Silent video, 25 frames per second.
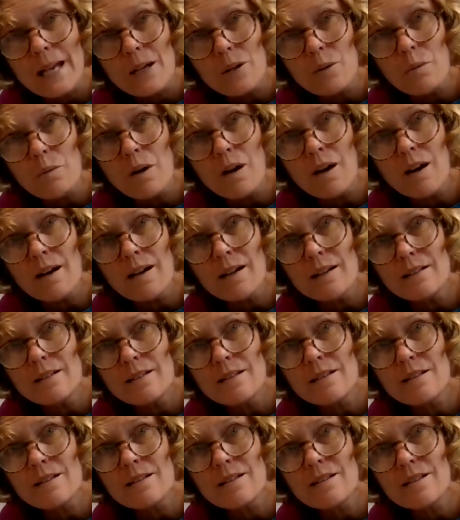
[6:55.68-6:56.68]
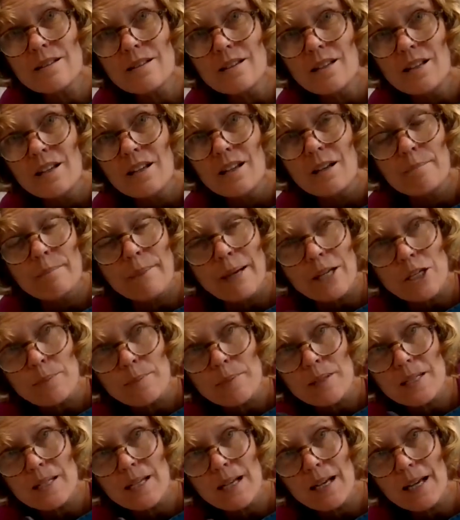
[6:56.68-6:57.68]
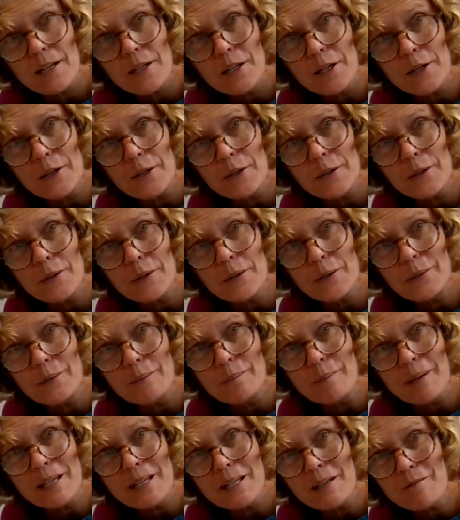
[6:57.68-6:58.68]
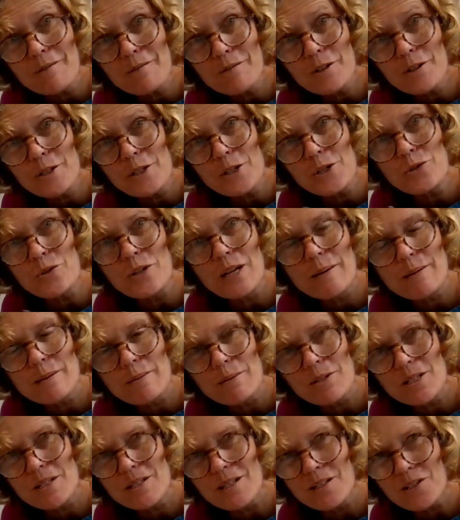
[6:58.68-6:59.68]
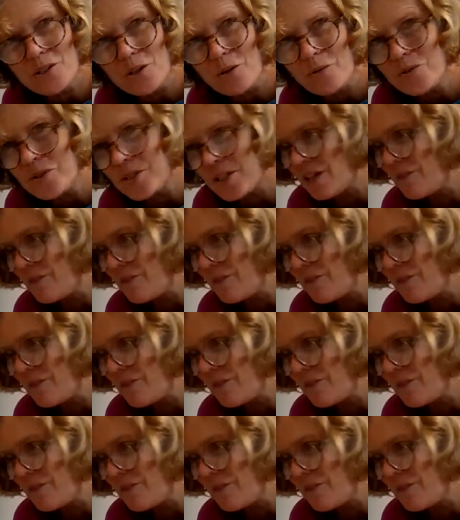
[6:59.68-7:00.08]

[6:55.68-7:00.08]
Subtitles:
egg whites, mashed potato, making fruity dreams, which is a soft